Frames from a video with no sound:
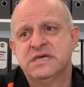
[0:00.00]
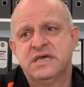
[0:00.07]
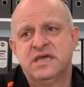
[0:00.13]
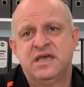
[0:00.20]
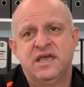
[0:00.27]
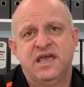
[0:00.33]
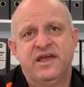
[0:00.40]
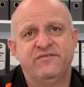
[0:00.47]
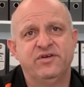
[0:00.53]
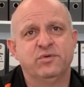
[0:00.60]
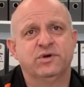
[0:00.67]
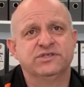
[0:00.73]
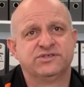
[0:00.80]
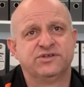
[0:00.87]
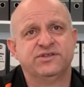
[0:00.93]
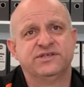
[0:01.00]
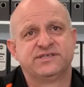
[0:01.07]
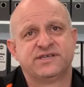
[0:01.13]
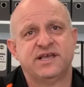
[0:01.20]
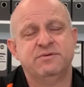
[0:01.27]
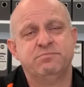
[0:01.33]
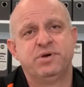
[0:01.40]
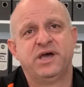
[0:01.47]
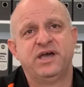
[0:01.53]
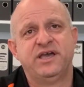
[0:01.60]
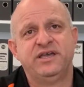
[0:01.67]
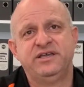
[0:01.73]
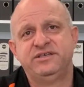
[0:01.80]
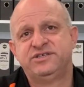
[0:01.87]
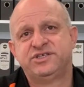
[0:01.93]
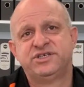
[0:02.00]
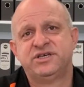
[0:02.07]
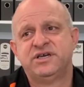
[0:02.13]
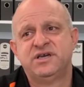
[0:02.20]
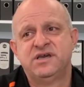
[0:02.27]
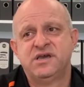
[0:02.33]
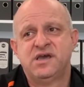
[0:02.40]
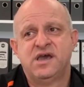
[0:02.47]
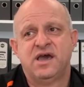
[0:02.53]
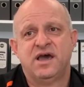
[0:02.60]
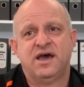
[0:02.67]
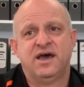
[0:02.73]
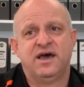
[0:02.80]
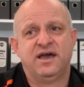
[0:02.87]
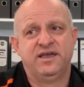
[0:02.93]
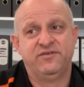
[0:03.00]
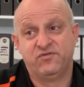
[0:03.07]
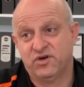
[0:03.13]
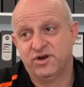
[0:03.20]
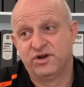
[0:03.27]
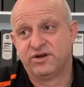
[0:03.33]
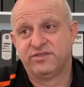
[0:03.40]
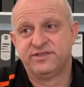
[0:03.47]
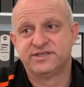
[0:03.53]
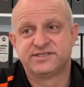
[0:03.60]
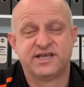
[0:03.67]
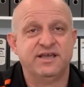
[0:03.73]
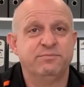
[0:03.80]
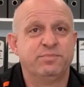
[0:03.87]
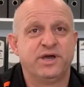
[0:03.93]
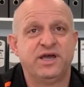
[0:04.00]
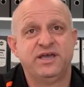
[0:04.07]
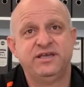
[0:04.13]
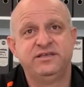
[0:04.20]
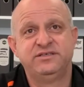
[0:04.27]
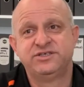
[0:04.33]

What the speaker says: Everyone's on the same page. If we're not on the same page,